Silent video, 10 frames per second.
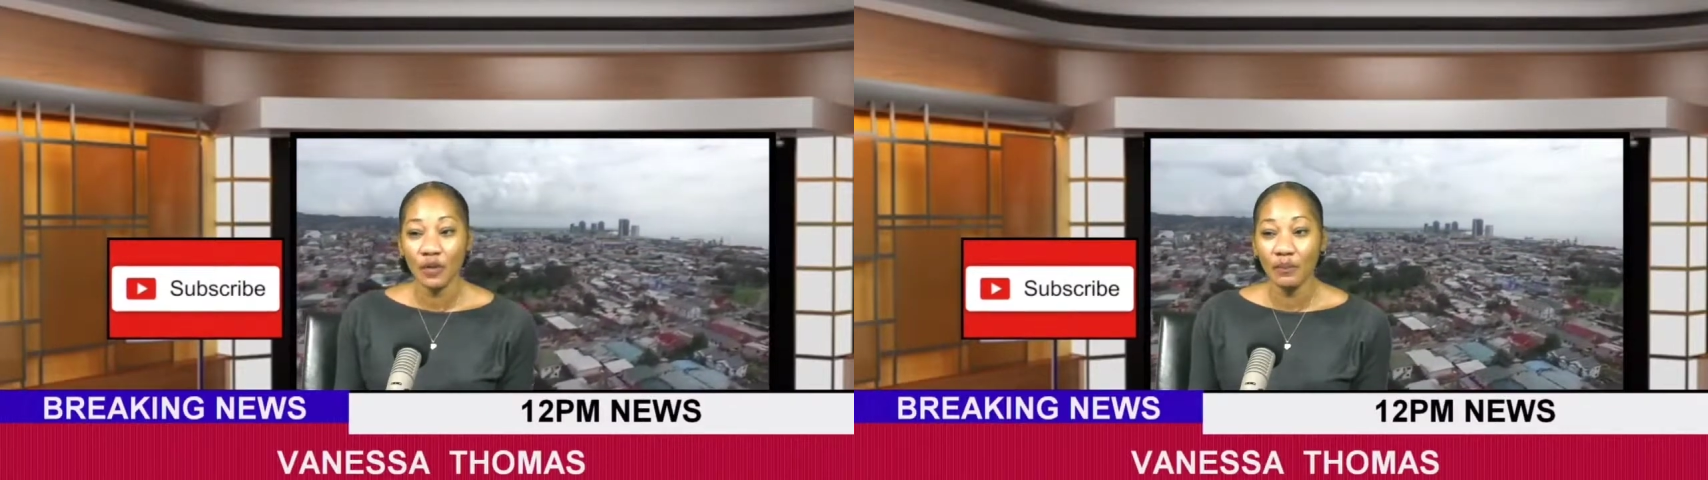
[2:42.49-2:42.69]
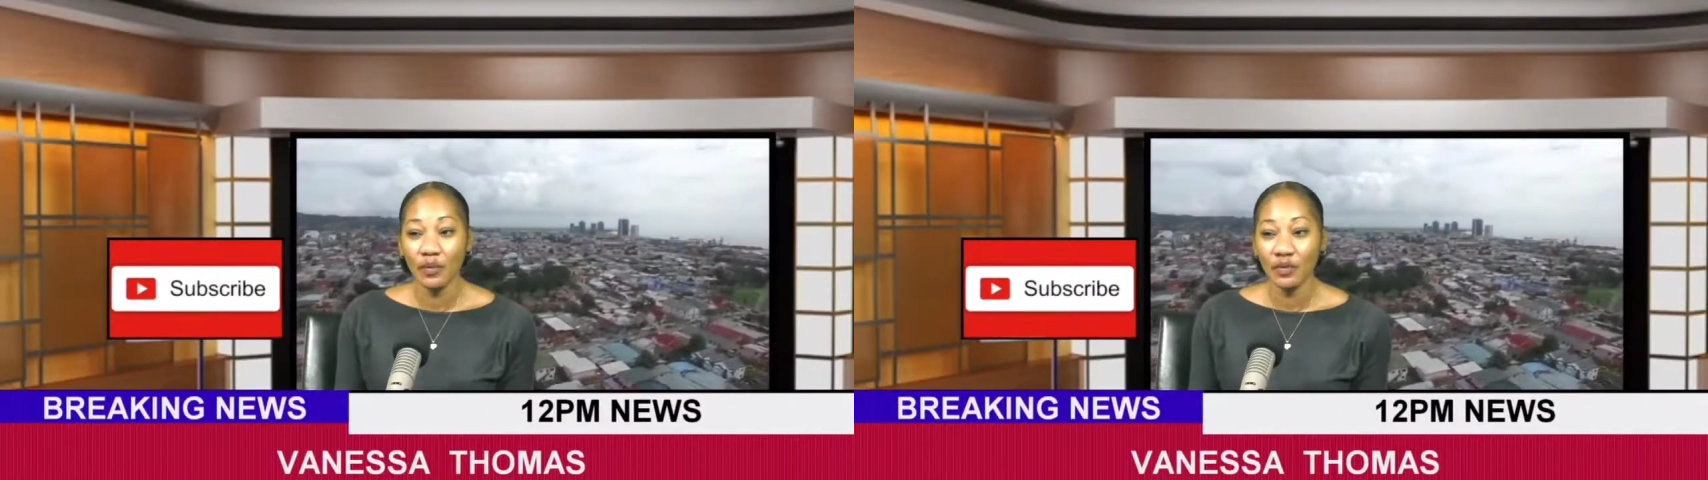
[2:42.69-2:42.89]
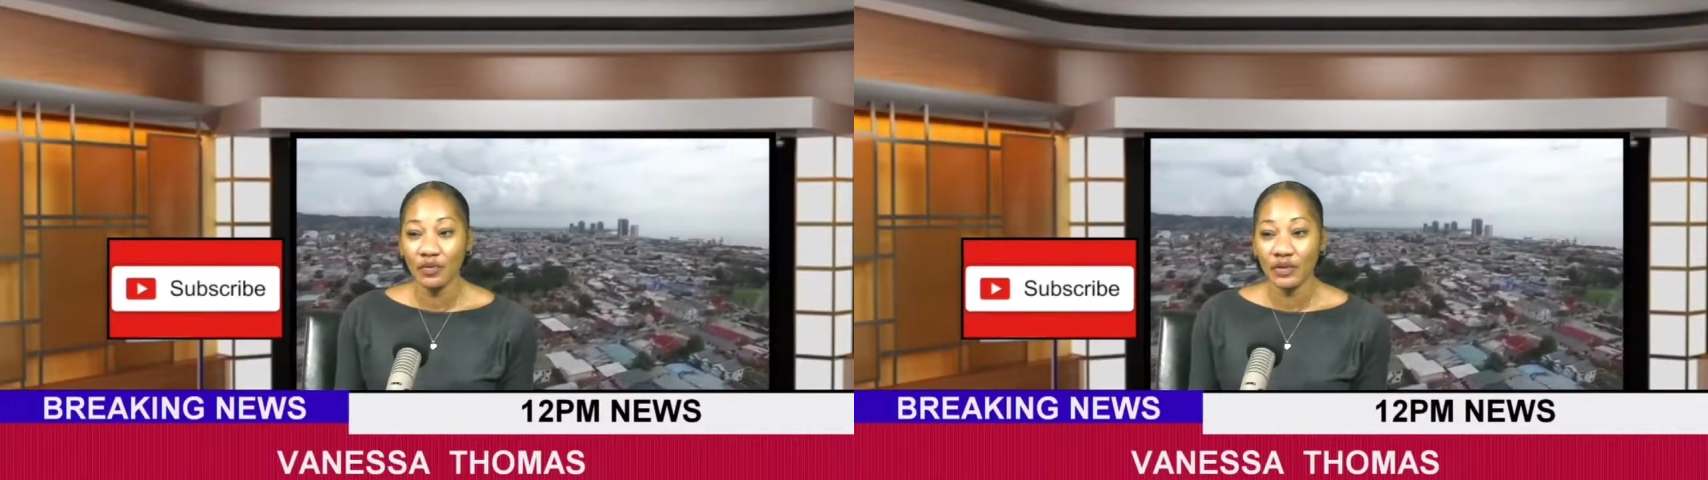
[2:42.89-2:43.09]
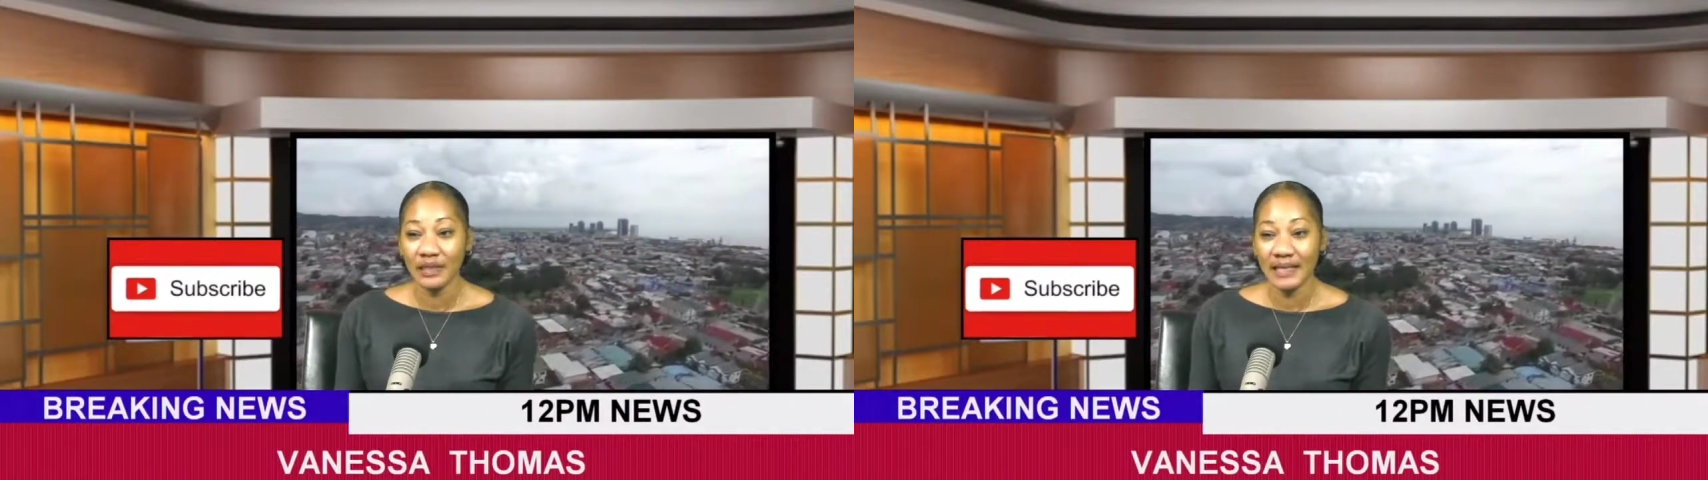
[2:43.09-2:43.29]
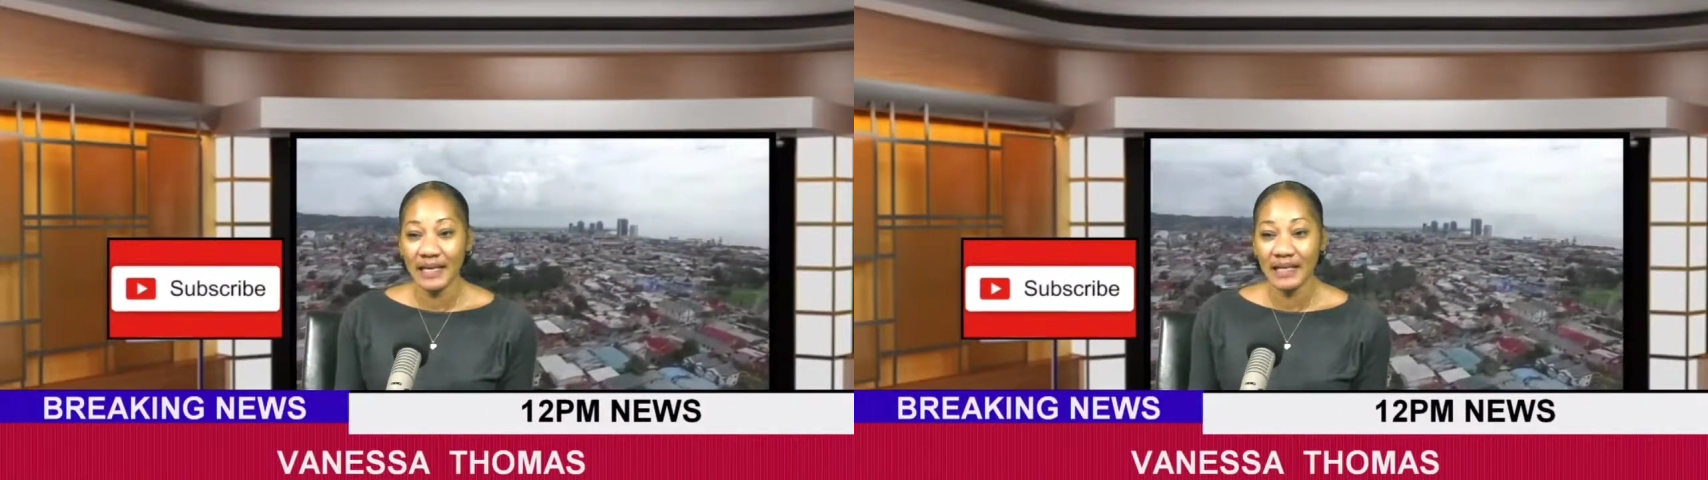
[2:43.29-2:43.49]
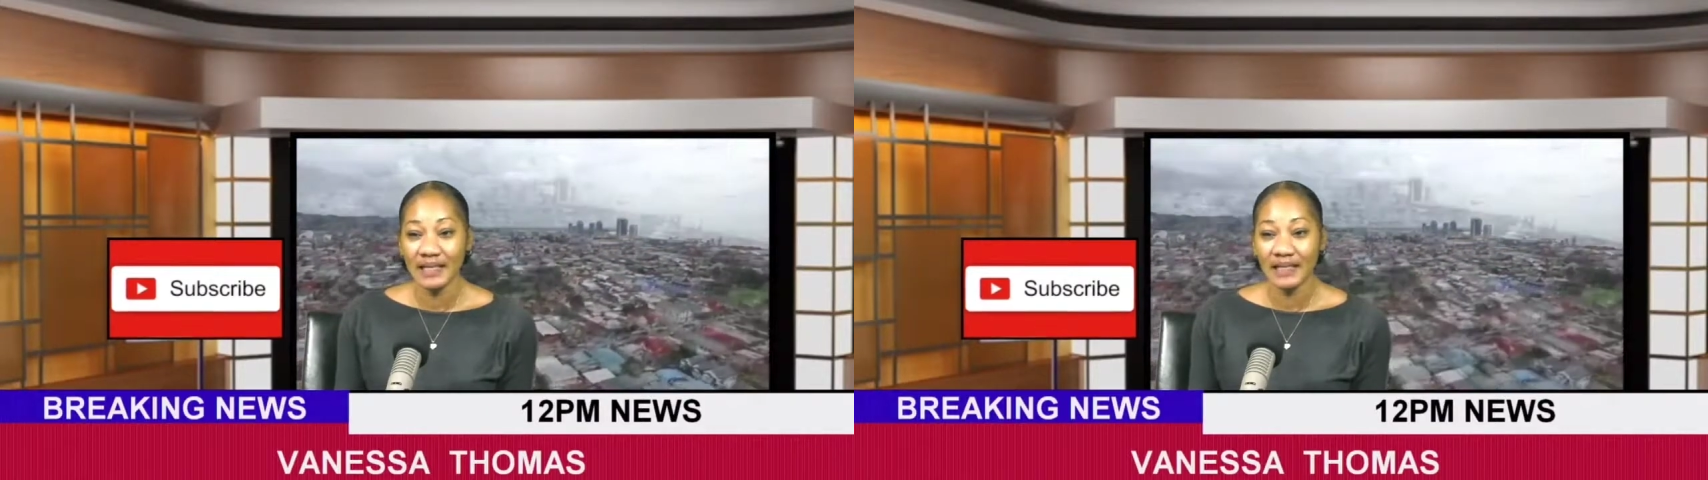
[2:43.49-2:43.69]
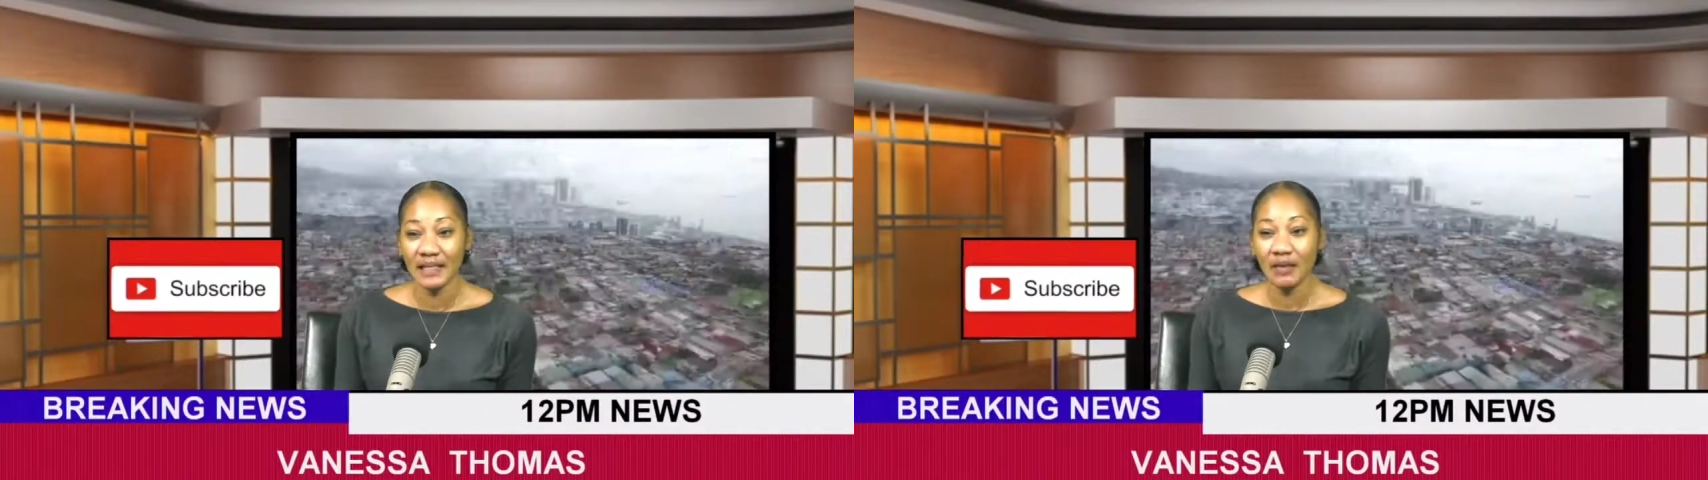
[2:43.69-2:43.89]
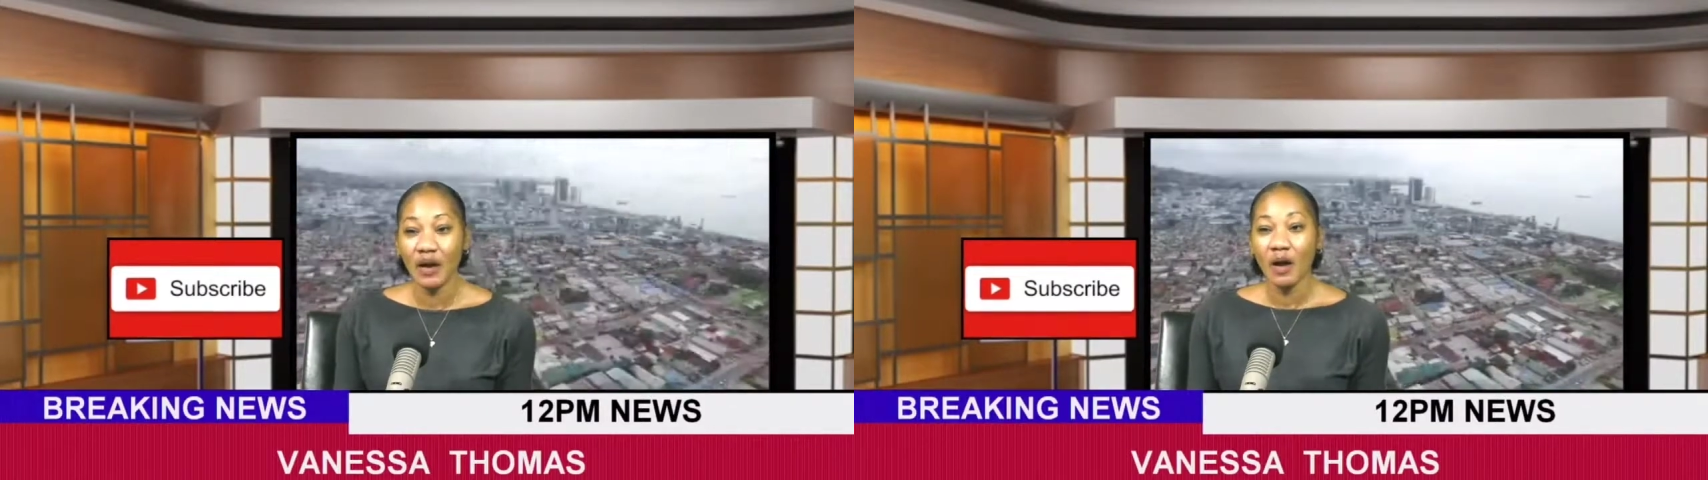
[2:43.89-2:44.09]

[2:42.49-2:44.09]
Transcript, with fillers: on both days.